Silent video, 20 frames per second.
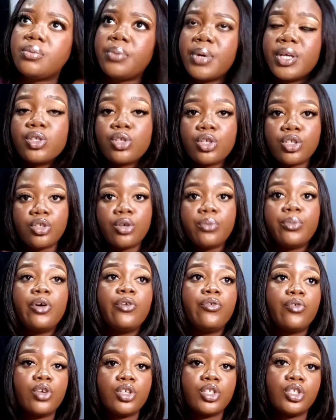depends on the number
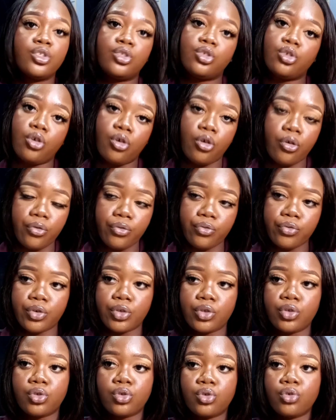of courses you're
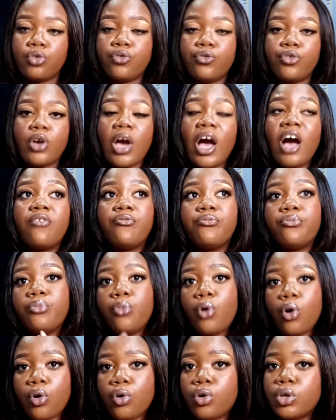offering. So if you have
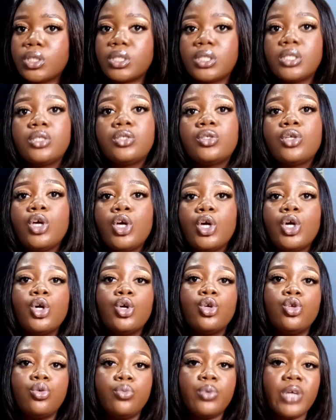more courses,
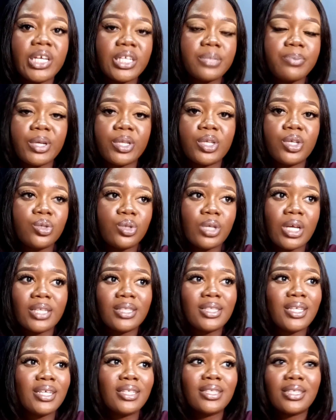you'll be expected
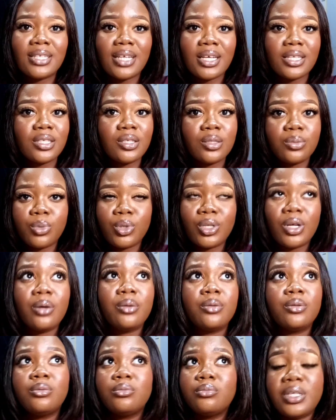to attend classes more
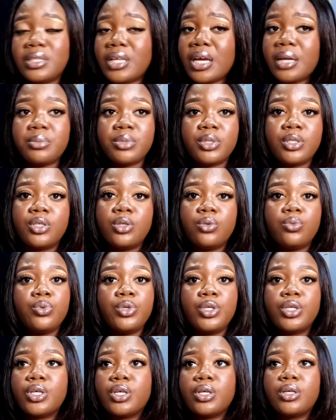than 3 times in a
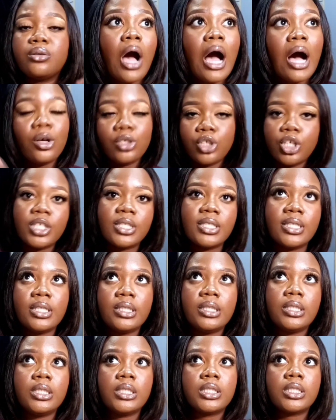week. I'll just
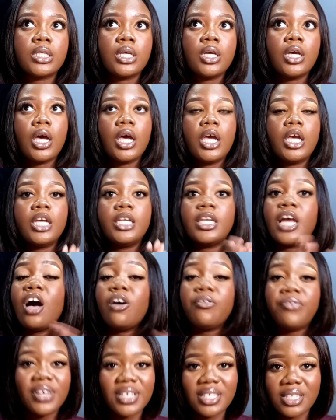say this: in
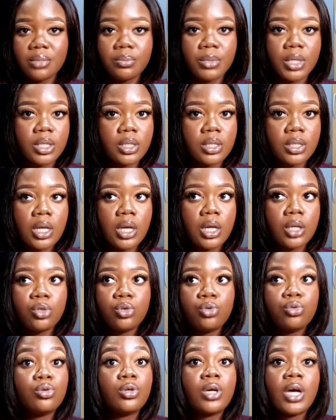alpha semester,
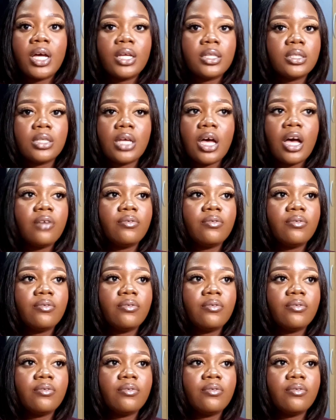you can't